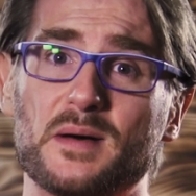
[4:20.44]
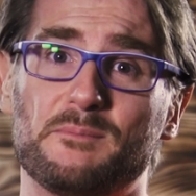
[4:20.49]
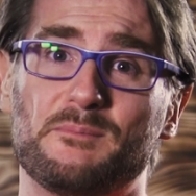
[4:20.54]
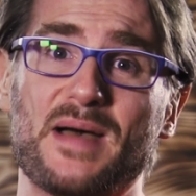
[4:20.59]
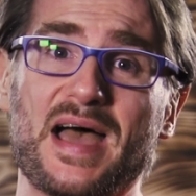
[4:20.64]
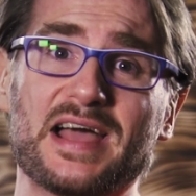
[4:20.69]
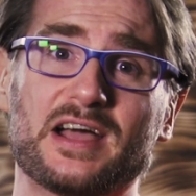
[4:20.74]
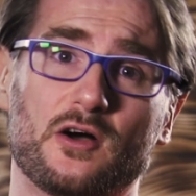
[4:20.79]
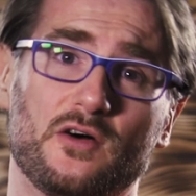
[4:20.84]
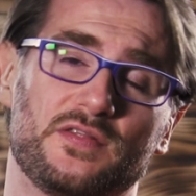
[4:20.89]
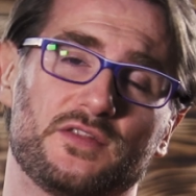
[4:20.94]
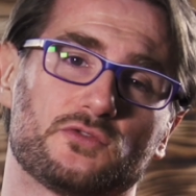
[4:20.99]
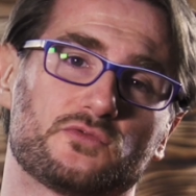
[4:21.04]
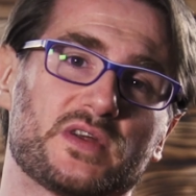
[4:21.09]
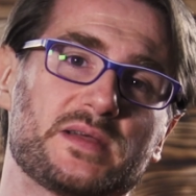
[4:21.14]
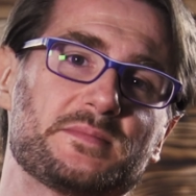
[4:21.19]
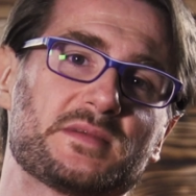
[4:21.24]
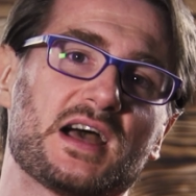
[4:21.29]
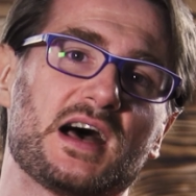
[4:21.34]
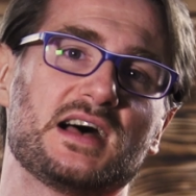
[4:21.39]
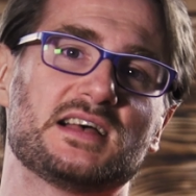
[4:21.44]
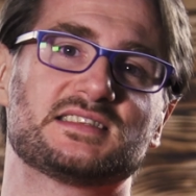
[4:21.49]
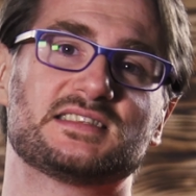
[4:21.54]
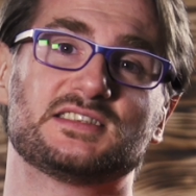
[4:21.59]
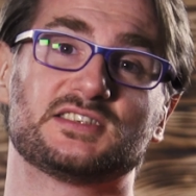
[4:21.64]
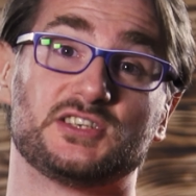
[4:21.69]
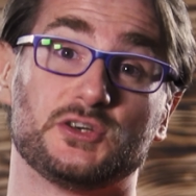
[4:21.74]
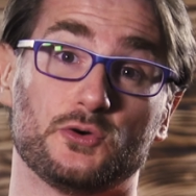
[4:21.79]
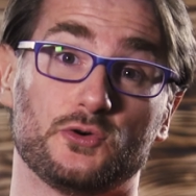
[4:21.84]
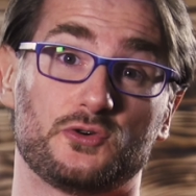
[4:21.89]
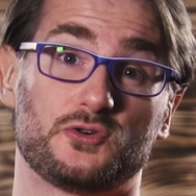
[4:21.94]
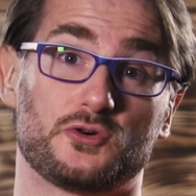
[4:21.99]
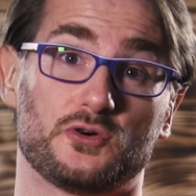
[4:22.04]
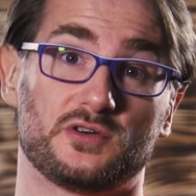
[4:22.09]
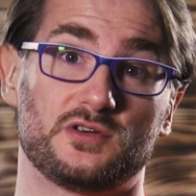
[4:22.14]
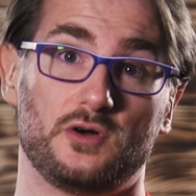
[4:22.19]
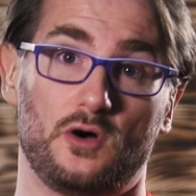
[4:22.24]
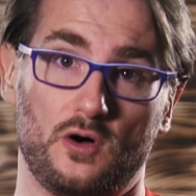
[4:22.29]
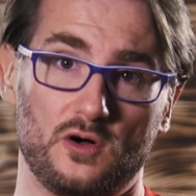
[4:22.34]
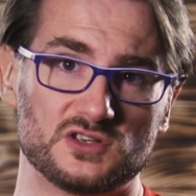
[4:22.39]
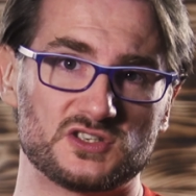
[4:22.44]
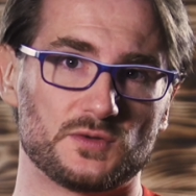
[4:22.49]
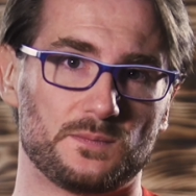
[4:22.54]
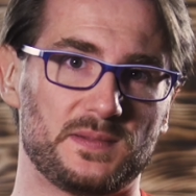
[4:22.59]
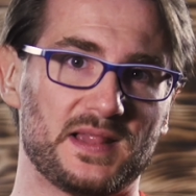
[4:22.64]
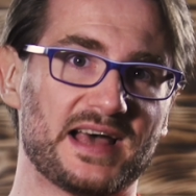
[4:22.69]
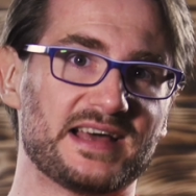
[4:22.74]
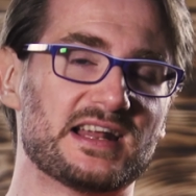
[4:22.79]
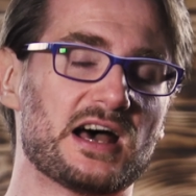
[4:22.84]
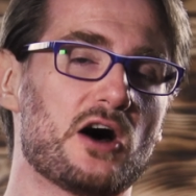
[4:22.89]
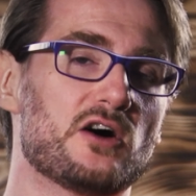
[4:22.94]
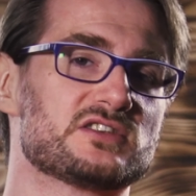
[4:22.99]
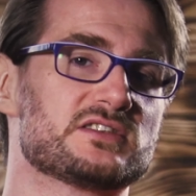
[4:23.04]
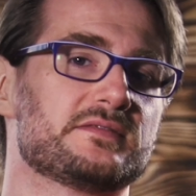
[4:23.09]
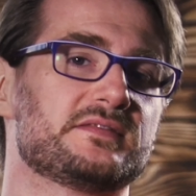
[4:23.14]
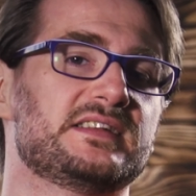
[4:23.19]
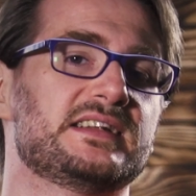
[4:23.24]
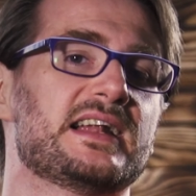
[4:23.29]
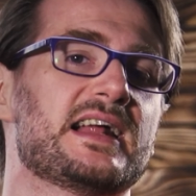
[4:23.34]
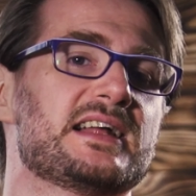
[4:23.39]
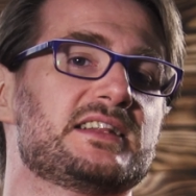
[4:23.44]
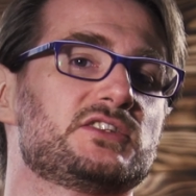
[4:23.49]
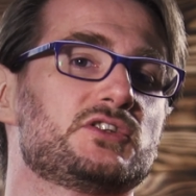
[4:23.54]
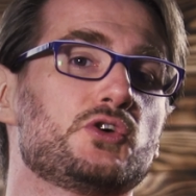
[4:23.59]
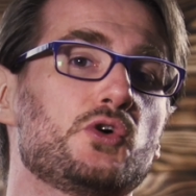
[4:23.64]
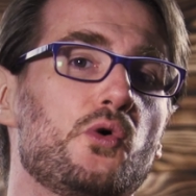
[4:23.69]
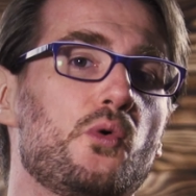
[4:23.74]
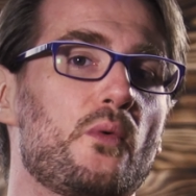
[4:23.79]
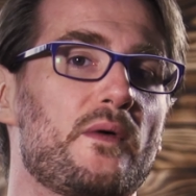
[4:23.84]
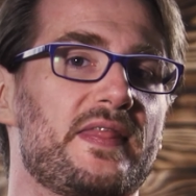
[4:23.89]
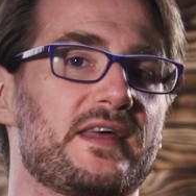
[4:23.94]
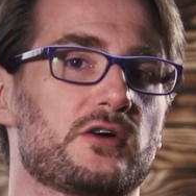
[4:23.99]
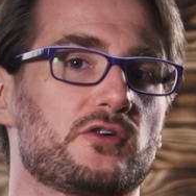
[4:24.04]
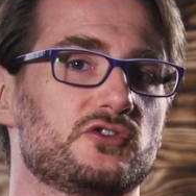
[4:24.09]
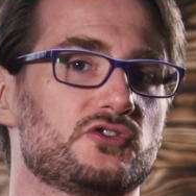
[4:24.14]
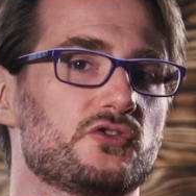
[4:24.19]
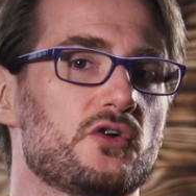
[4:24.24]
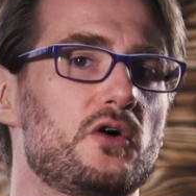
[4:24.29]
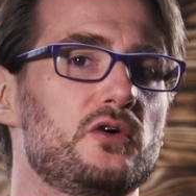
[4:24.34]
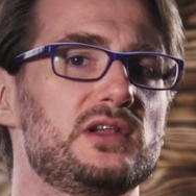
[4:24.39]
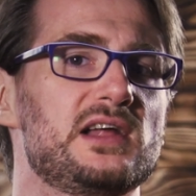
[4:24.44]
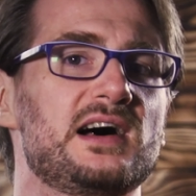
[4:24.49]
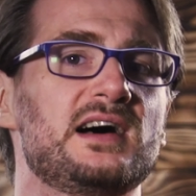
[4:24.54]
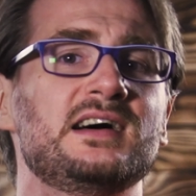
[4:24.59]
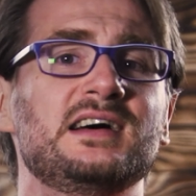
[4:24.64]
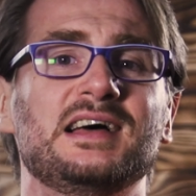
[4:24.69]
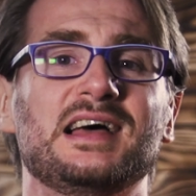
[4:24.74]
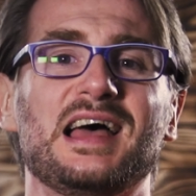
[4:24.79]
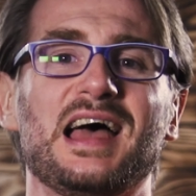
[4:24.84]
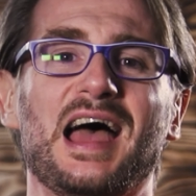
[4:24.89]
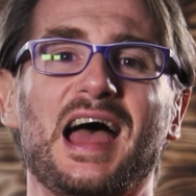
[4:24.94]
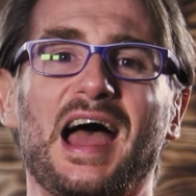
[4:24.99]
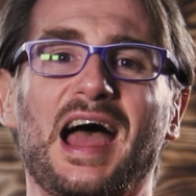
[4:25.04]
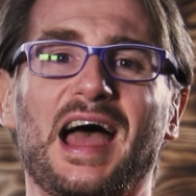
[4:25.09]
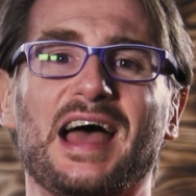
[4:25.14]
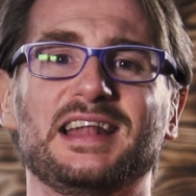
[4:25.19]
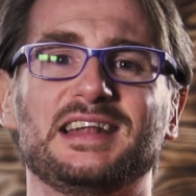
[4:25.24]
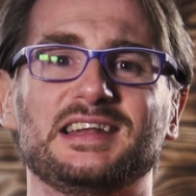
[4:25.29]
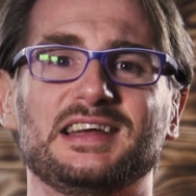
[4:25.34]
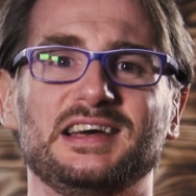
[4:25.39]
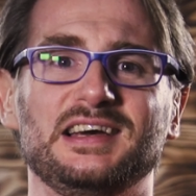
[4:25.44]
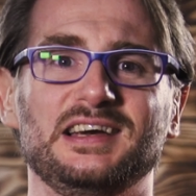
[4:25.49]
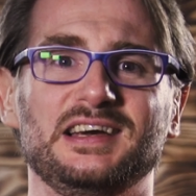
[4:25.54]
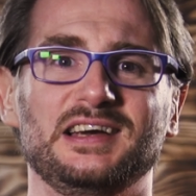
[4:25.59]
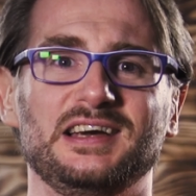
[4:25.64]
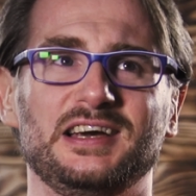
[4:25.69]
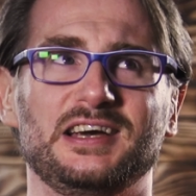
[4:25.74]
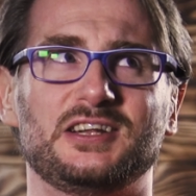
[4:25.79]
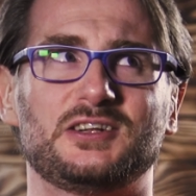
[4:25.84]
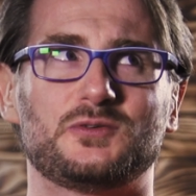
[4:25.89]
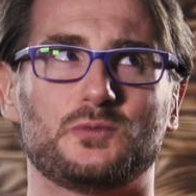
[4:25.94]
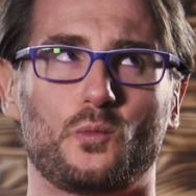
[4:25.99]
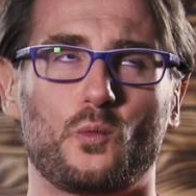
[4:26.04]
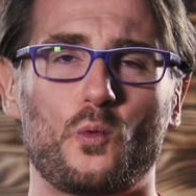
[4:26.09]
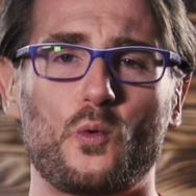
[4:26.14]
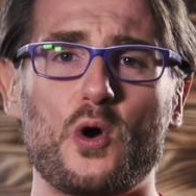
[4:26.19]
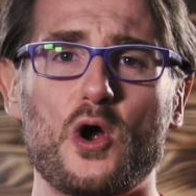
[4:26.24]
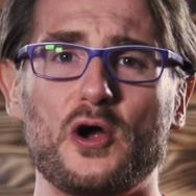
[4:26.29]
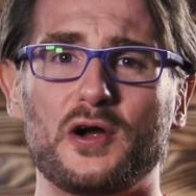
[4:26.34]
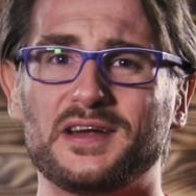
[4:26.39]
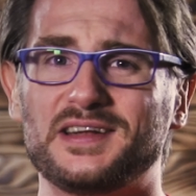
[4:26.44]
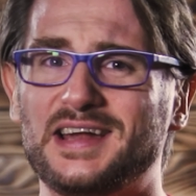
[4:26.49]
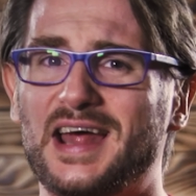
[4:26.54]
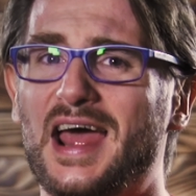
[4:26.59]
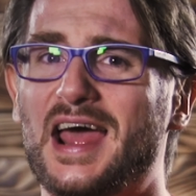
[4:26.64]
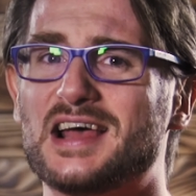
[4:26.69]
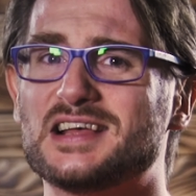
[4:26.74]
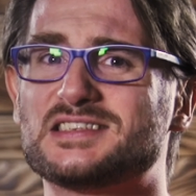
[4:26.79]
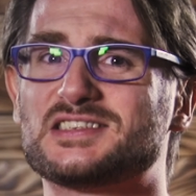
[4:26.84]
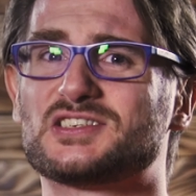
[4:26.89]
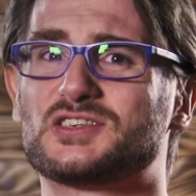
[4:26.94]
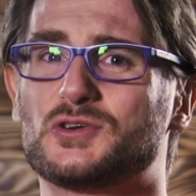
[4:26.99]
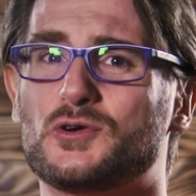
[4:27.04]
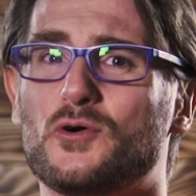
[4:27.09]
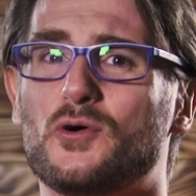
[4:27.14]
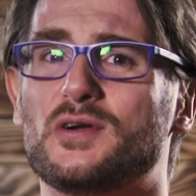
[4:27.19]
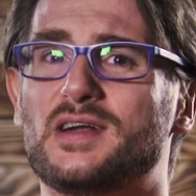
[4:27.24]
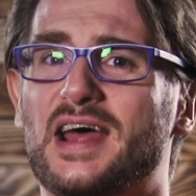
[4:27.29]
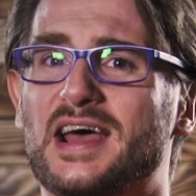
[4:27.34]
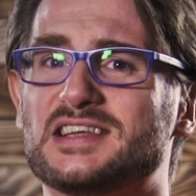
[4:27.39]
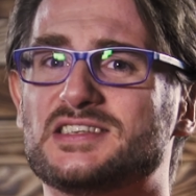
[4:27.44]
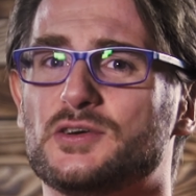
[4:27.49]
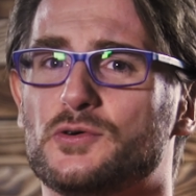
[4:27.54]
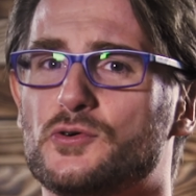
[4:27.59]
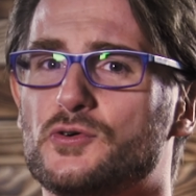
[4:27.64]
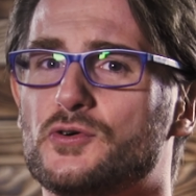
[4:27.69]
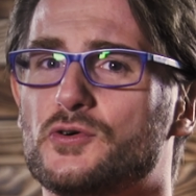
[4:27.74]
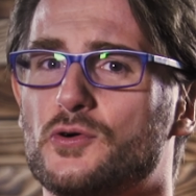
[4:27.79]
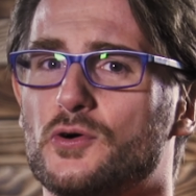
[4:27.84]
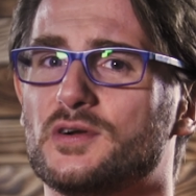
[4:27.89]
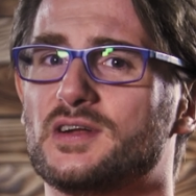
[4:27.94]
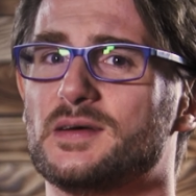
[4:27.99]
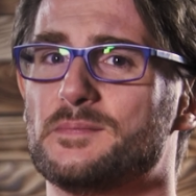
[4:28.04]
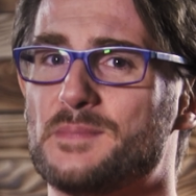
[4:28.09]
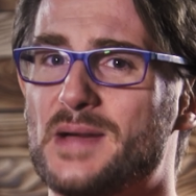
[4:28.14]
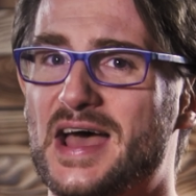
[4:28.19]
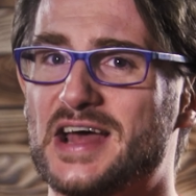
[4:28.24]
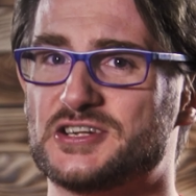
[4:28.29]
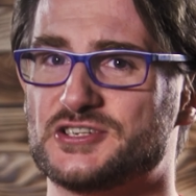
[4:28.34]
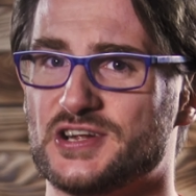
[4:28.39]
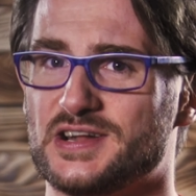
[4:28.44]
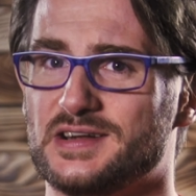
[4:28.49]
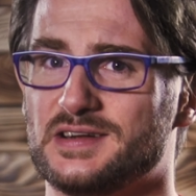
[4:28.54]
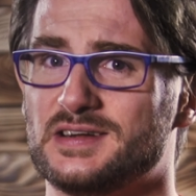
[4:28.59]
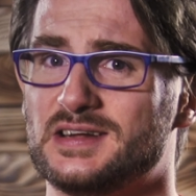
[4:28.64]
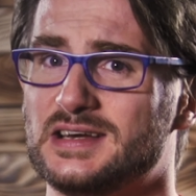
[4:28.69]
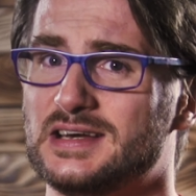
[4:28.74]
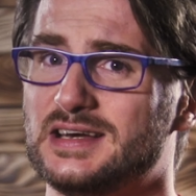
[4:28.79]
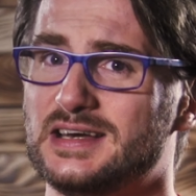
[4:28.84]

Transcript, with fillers: back on the Dreamcast you could also play the House of the Dead 2 with a controller and it worked as good as you could imagine.